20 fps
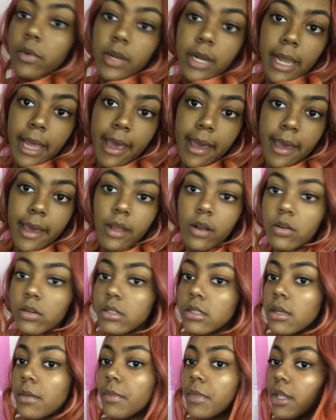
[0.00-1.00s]
with a hat or
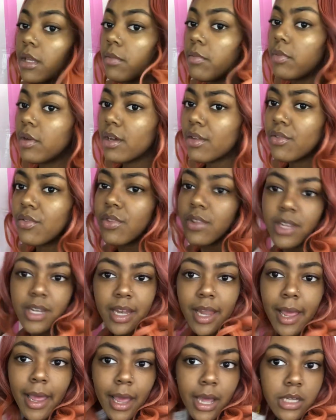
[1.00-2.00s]
something. But other than
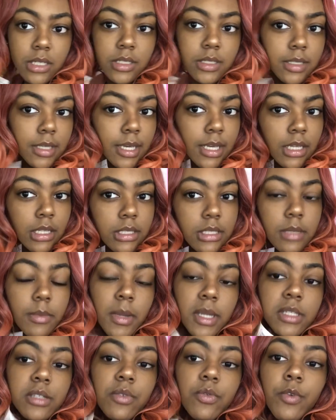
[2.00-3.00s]
that, I just can't see
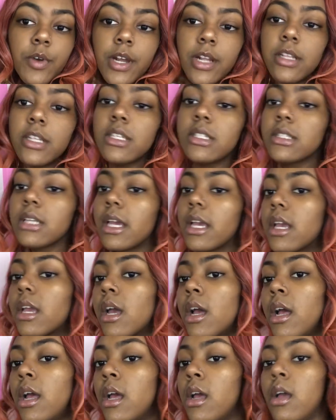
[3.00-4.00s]
myself wearing this, like,
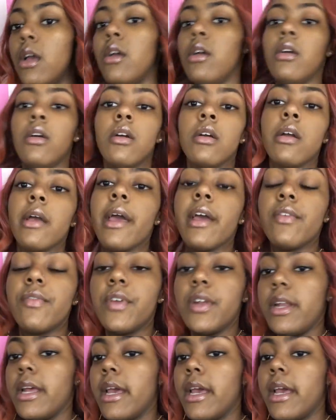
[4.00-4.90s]
every